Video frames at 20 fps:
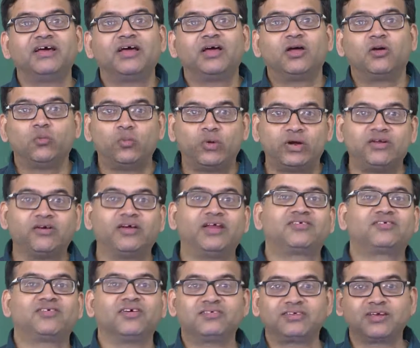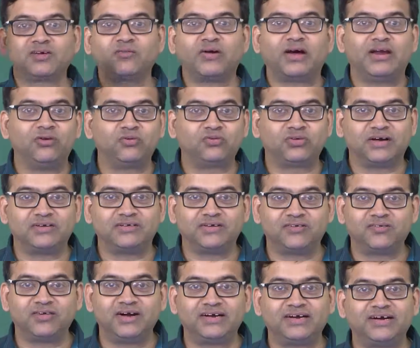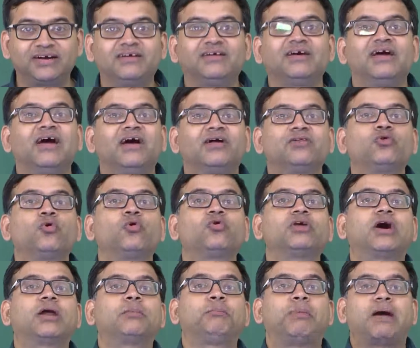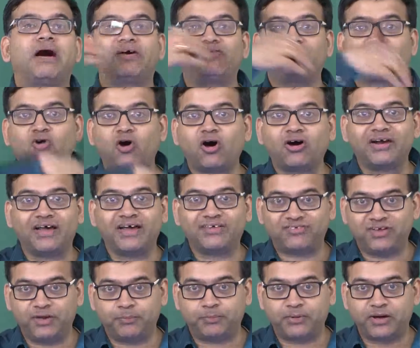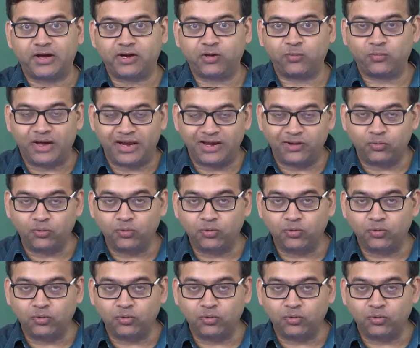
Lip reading: when your extrinsic values are generated, those are passed on as a priori value.